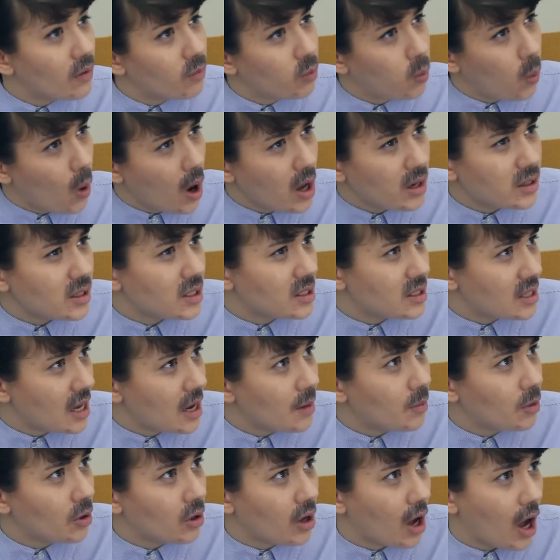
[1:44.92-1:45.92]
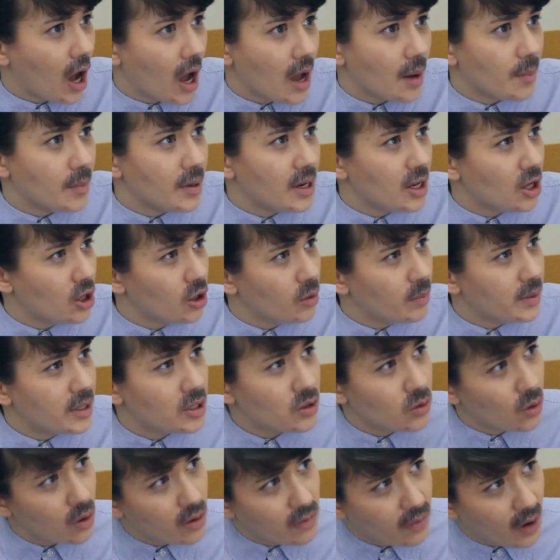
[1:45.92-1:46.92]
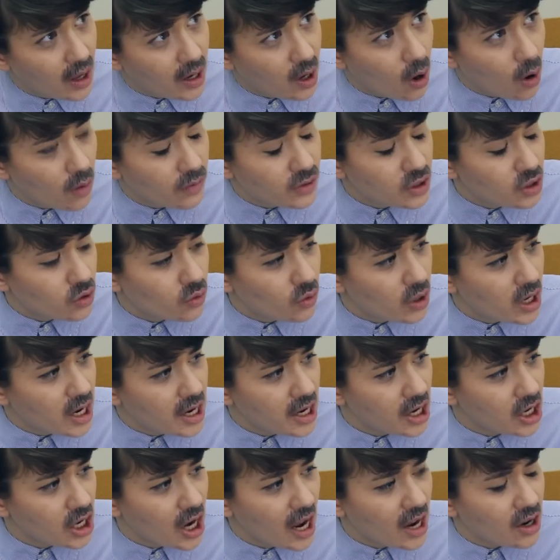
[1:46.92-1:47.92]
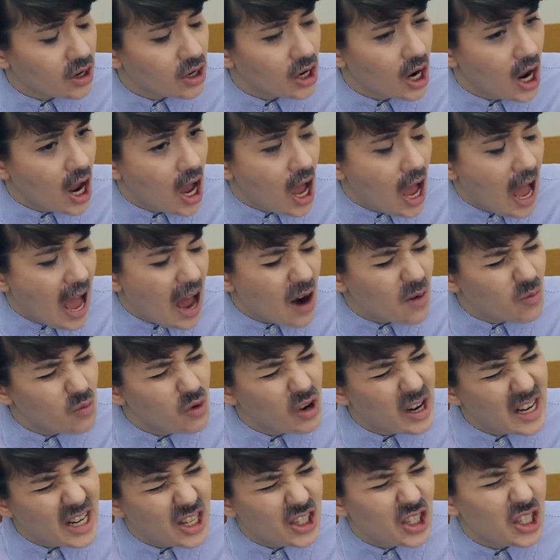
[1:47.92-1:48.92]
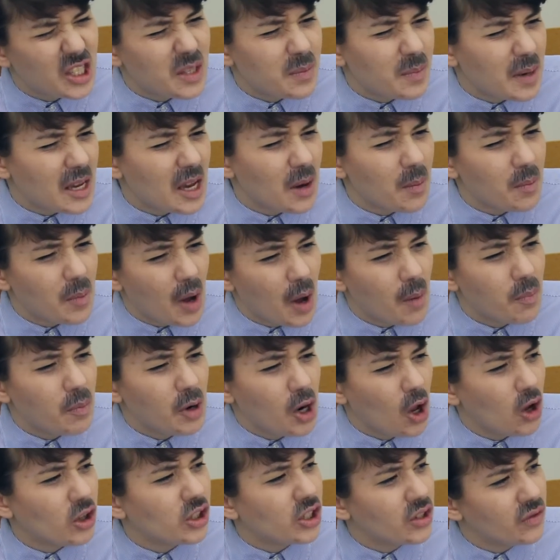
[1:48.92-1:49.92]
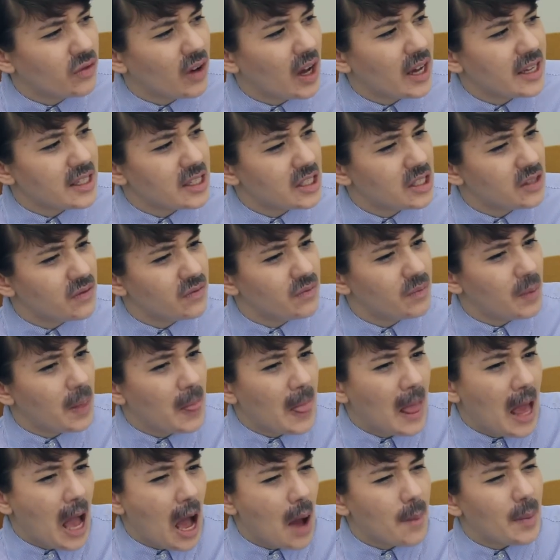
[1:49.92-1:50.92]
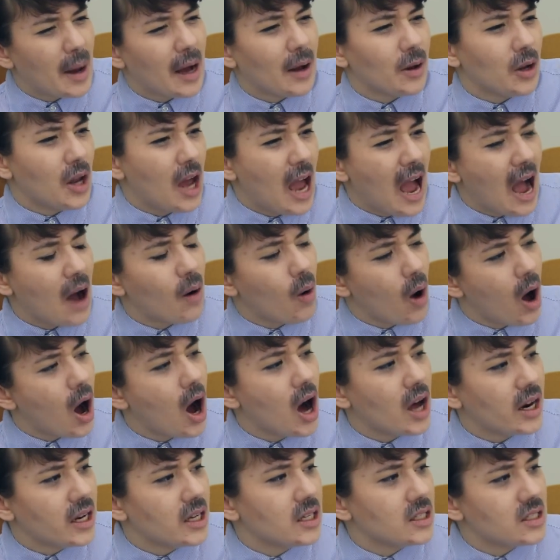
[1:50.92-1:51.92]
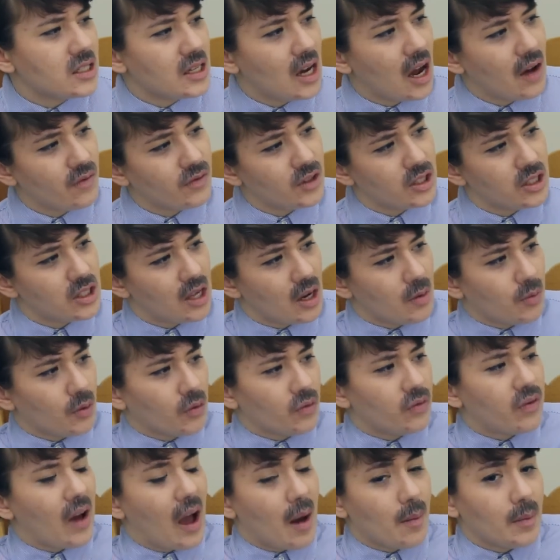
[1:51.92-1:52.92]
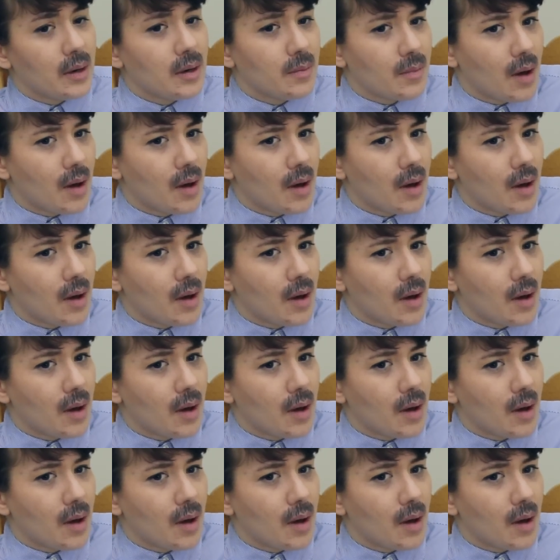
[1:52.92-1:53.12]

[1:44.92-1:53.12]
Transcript: one disabled guy, but he'll be sort of like off screen and really just be a plot device about how hard it is to have disabled family